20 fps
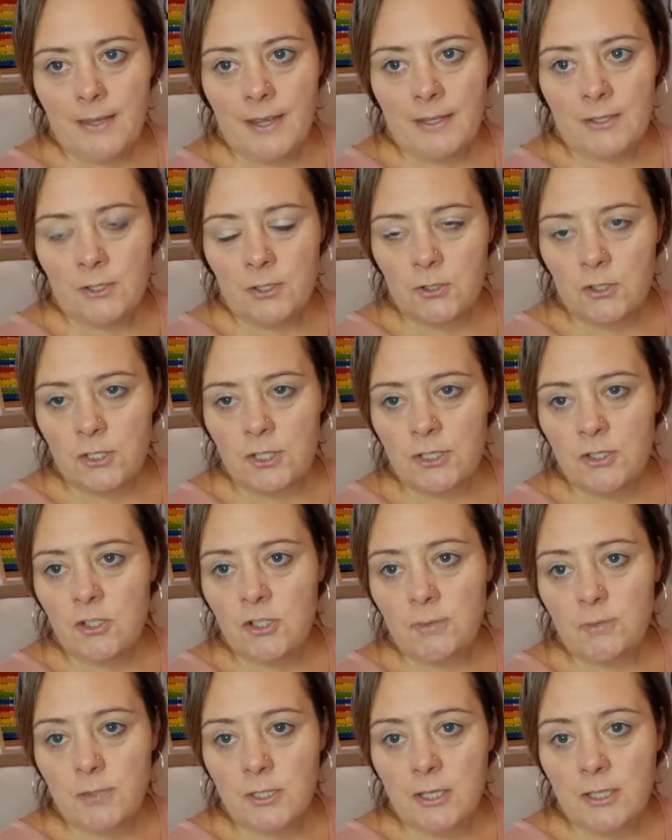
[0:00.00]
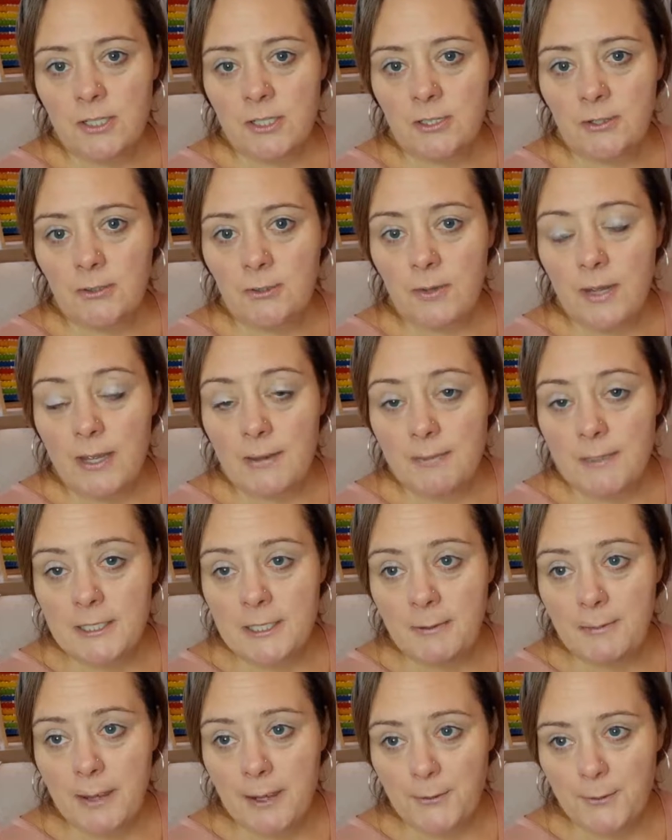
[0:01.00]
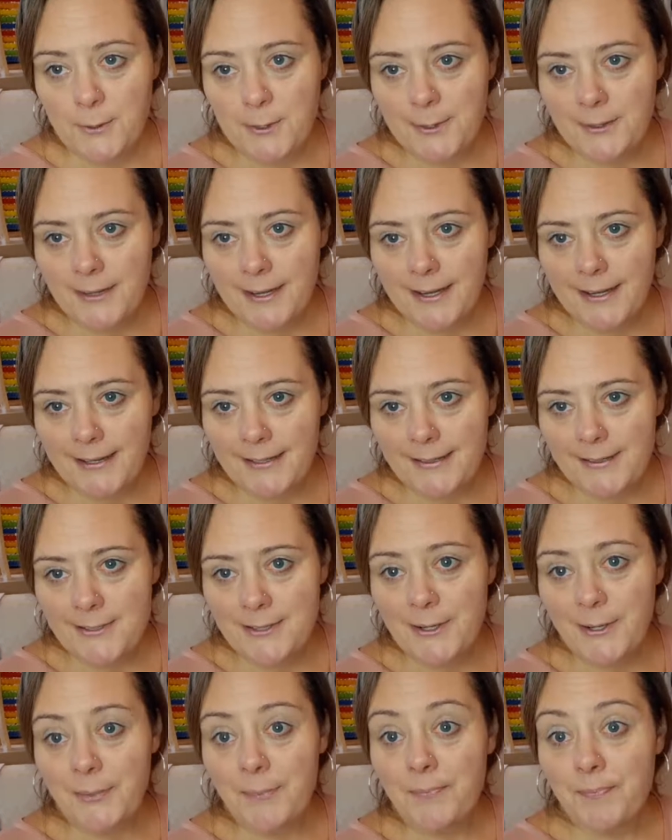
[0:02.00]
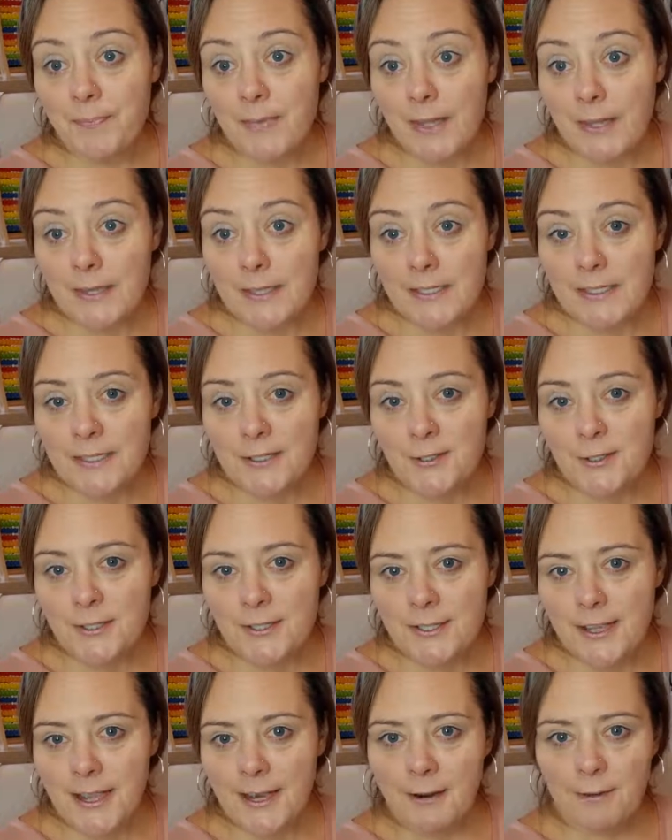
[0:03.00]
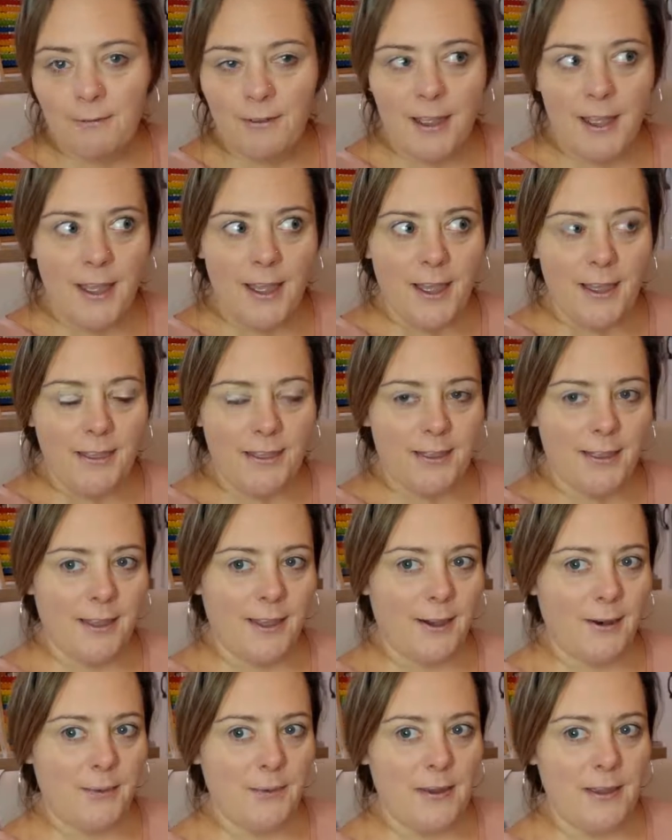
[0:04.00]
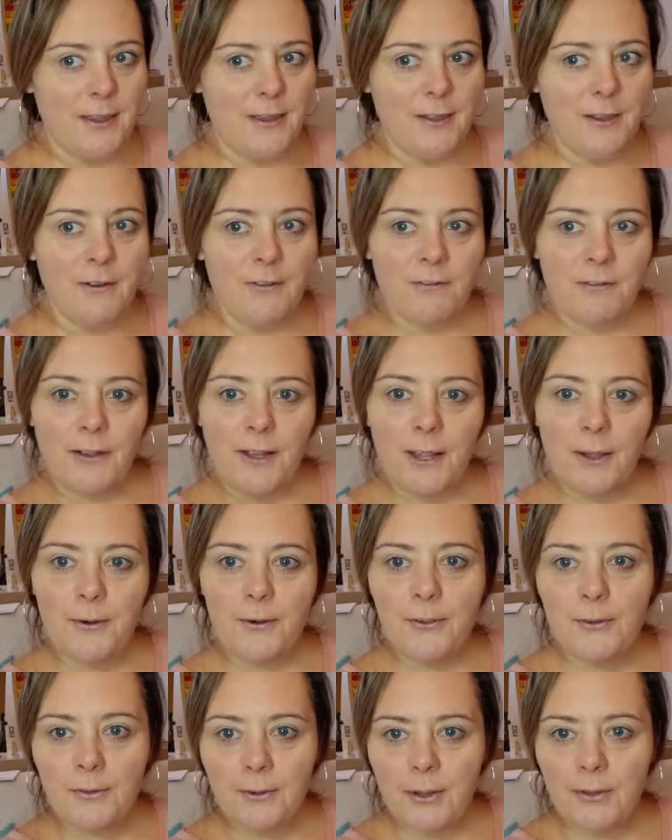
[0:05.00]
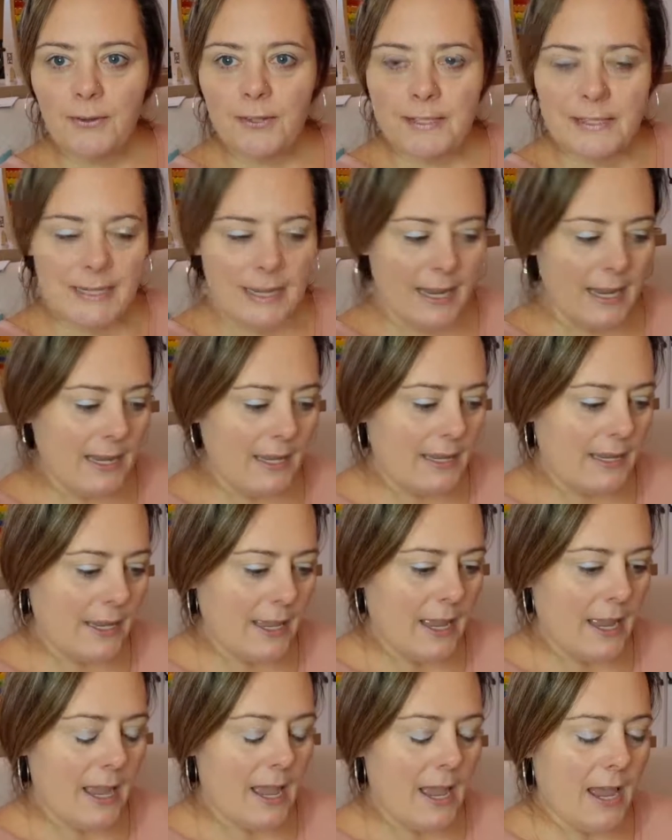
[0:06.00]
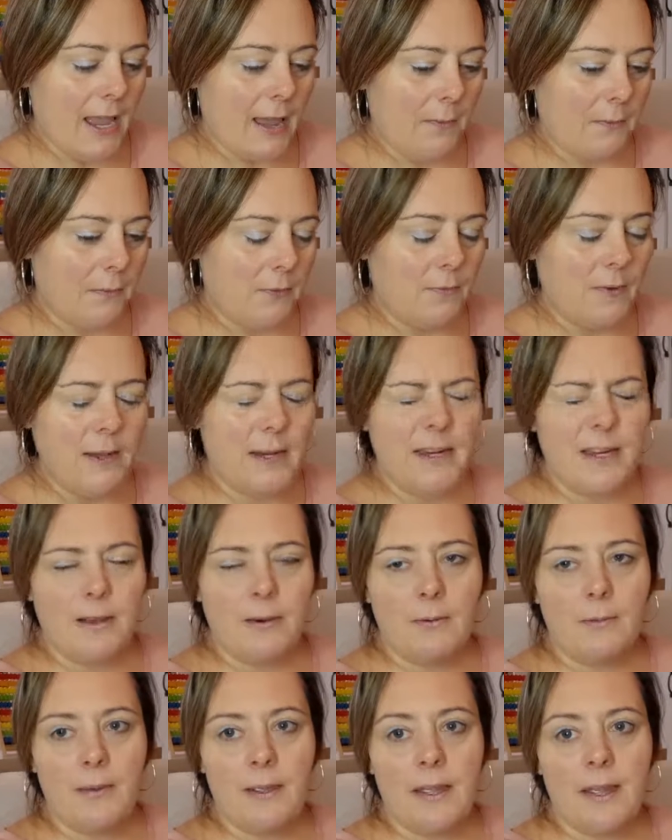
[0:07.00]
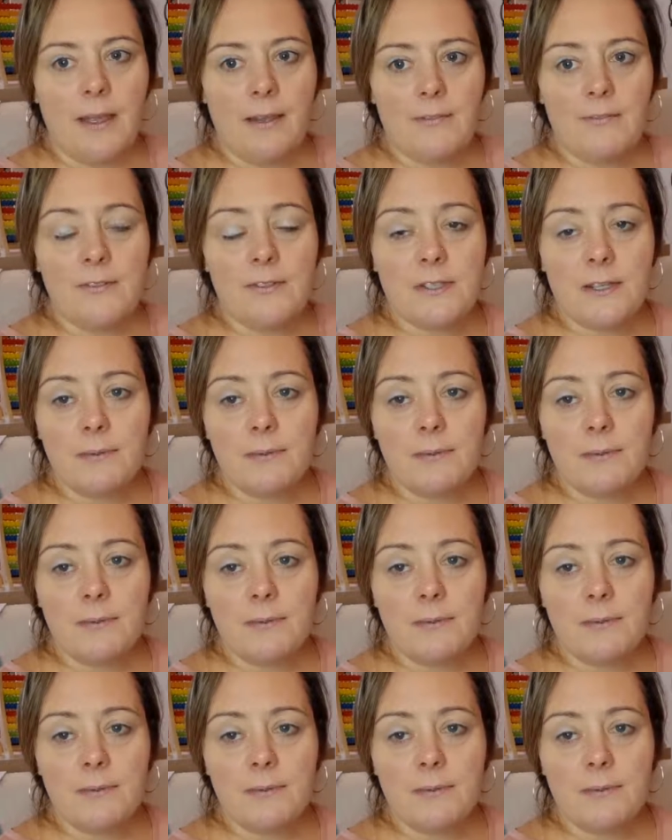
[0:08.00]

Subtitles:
so she's jumped onto ABC Mouse. And so this is just kind of how we flow throughout the day. Right now we have